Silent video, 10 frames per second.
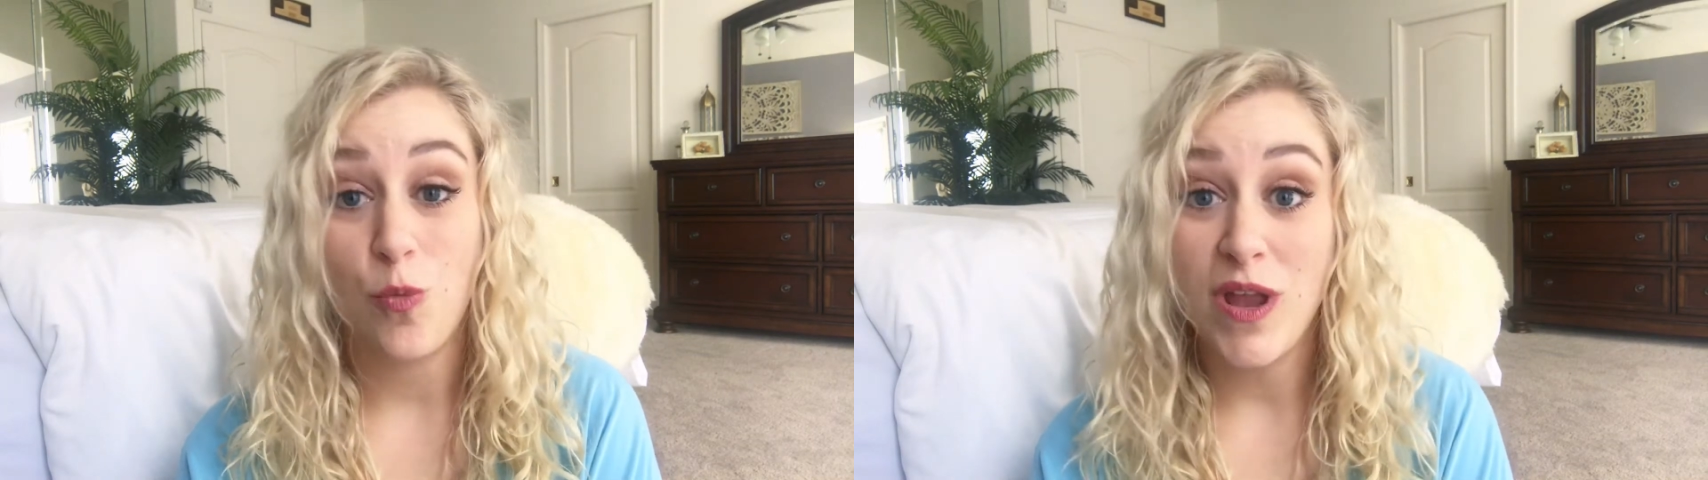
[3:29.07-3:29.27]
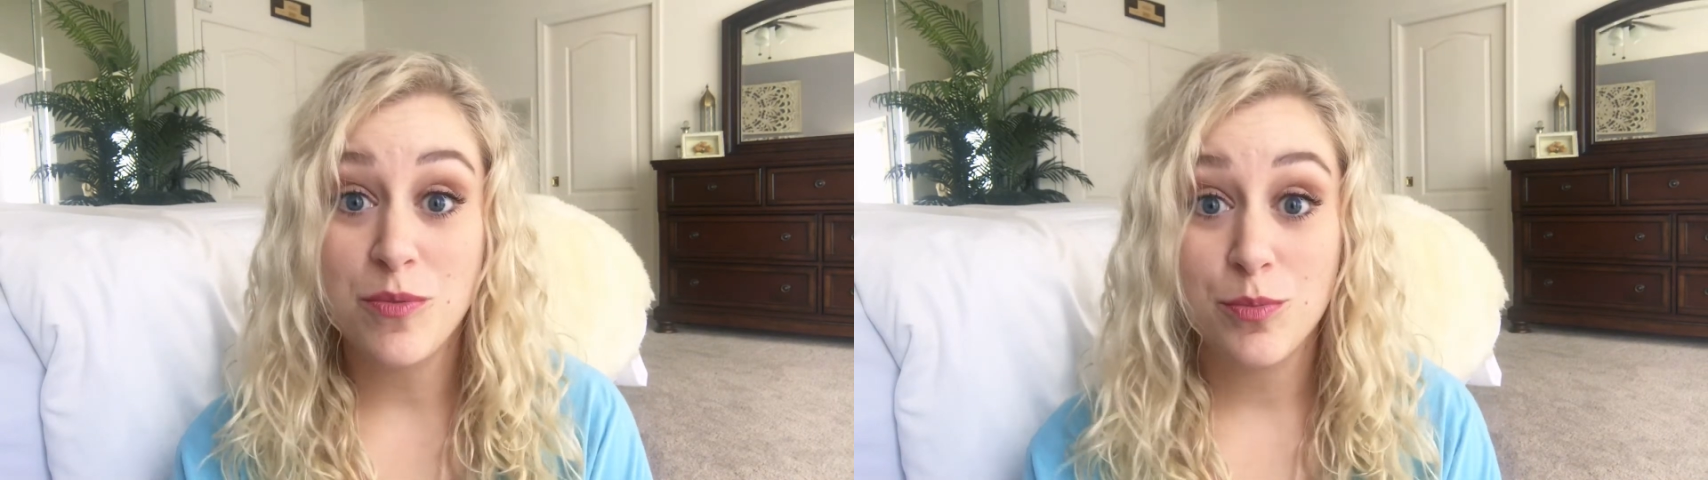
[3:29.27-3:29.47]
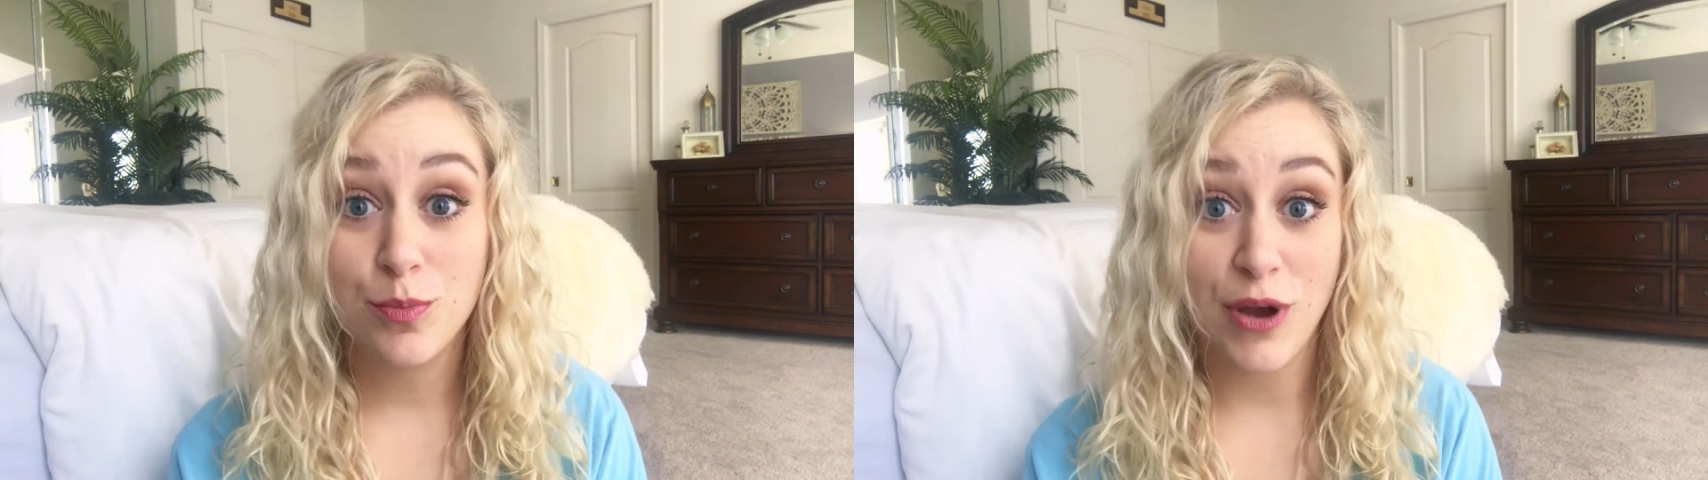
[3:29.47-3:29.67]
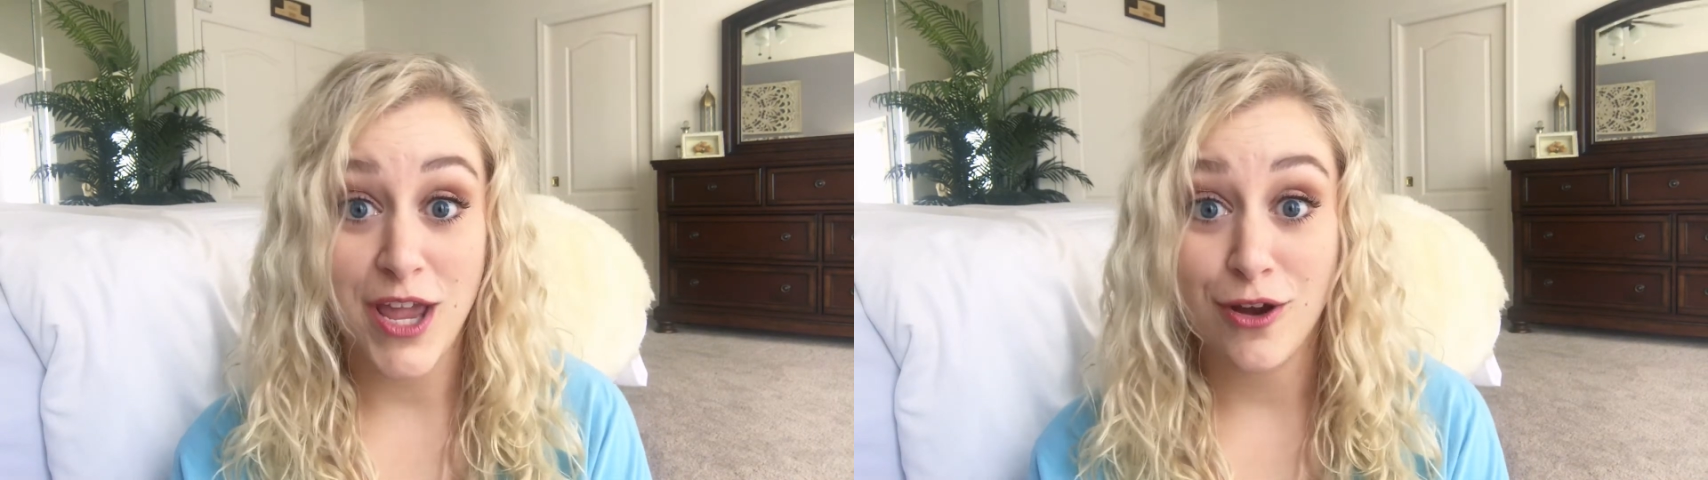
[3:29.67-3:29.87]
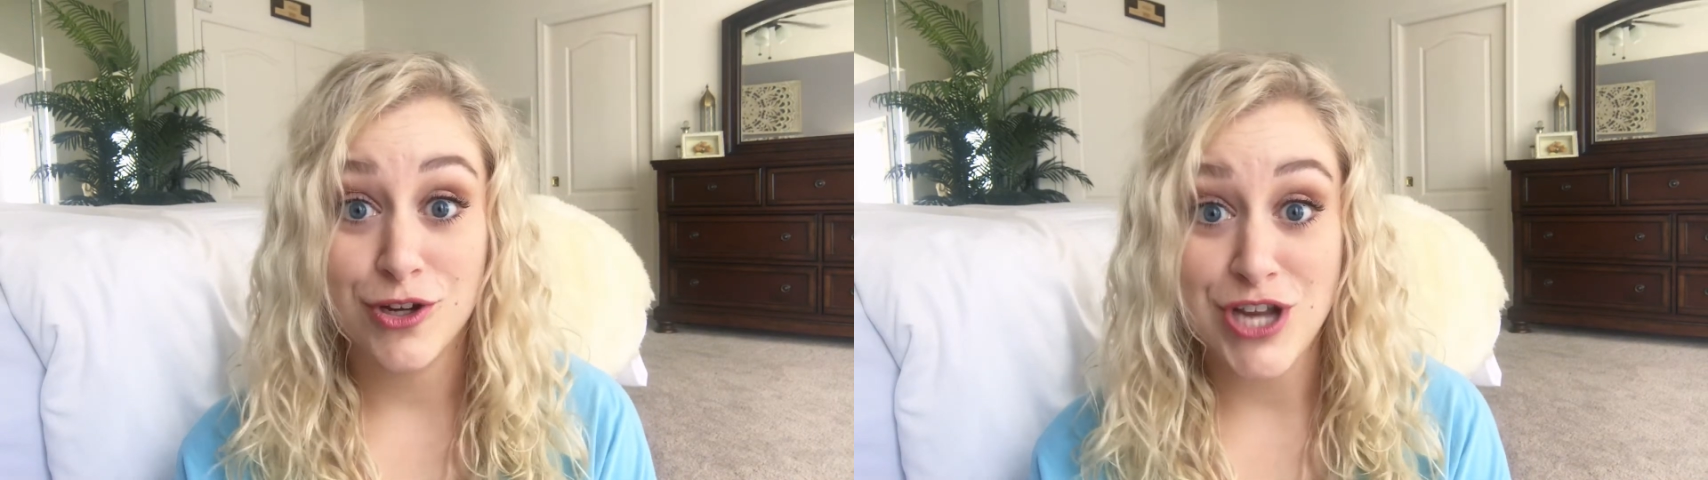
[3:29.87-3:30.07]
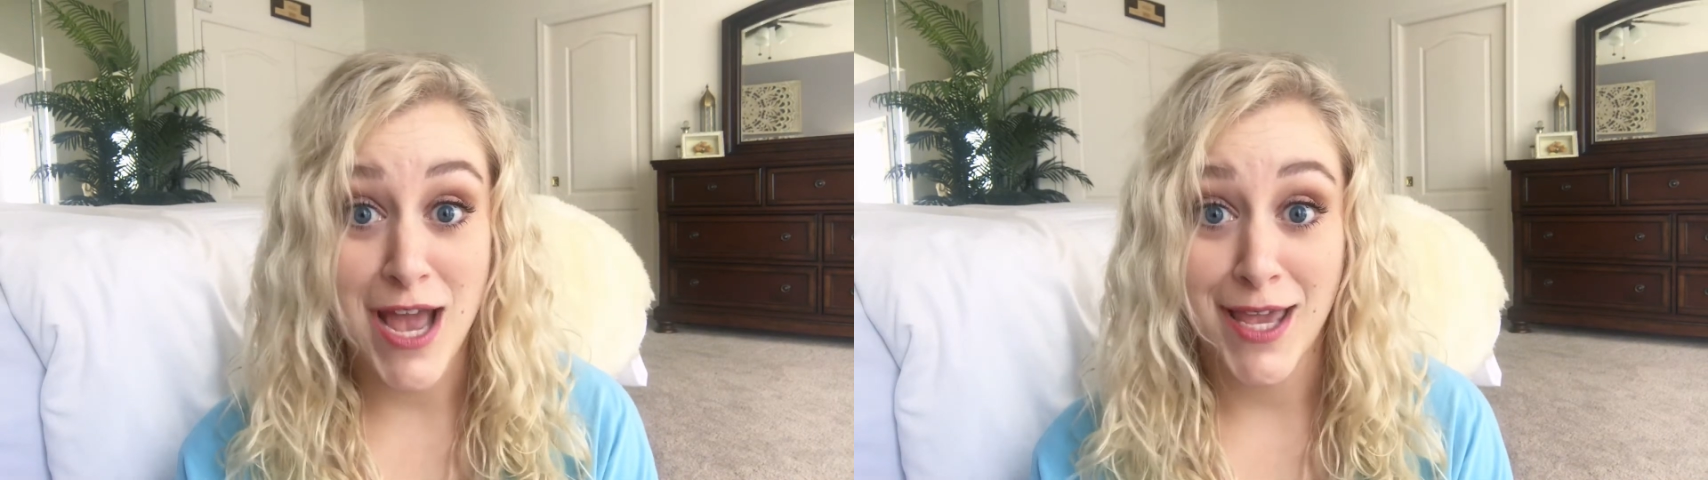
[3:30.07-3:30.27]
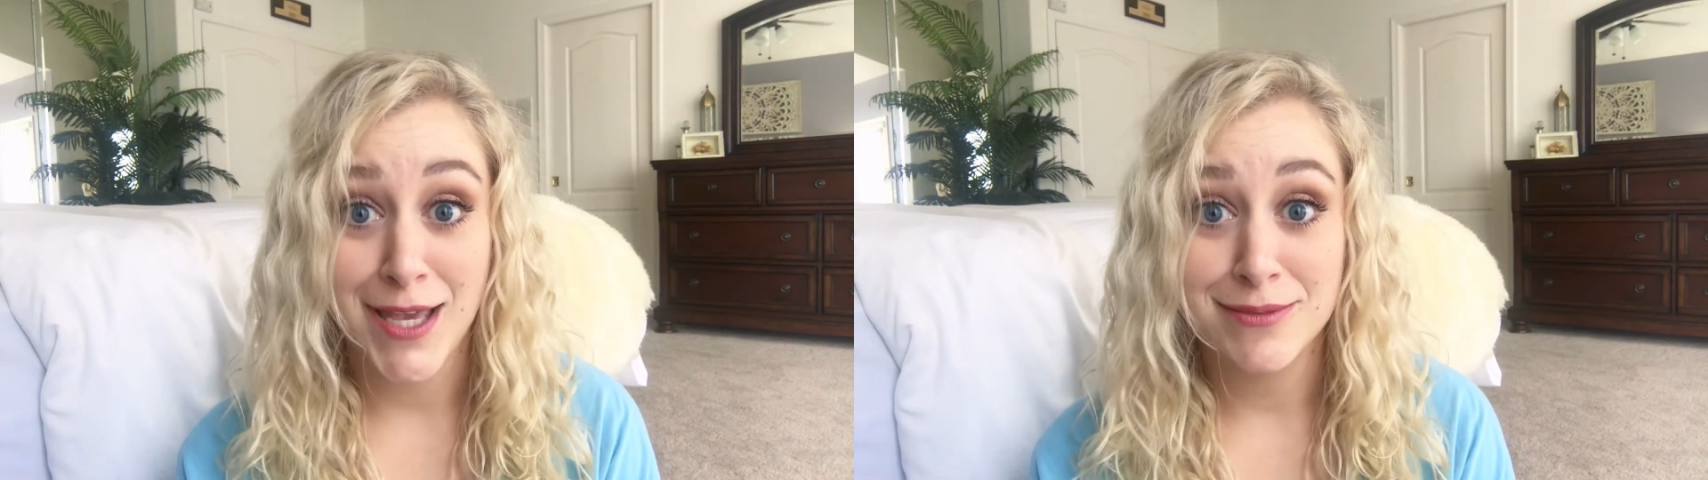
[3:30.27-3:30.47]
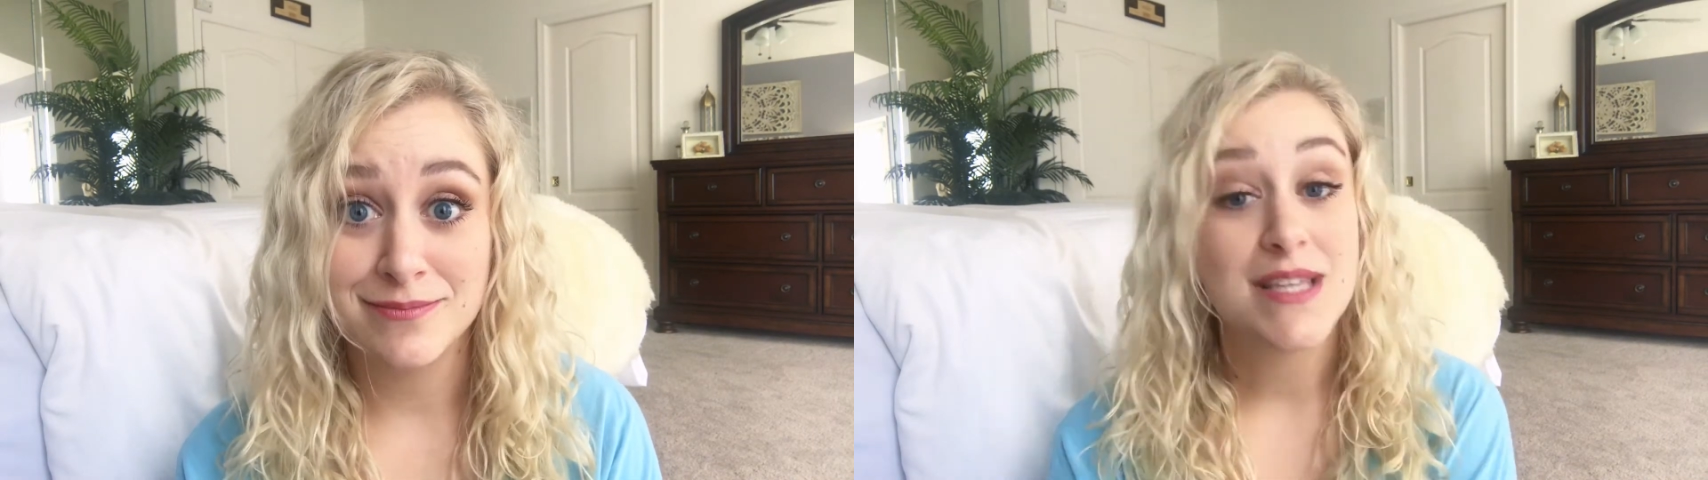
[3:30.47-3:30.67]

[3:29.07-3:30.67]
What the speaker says: windbreaker jacket,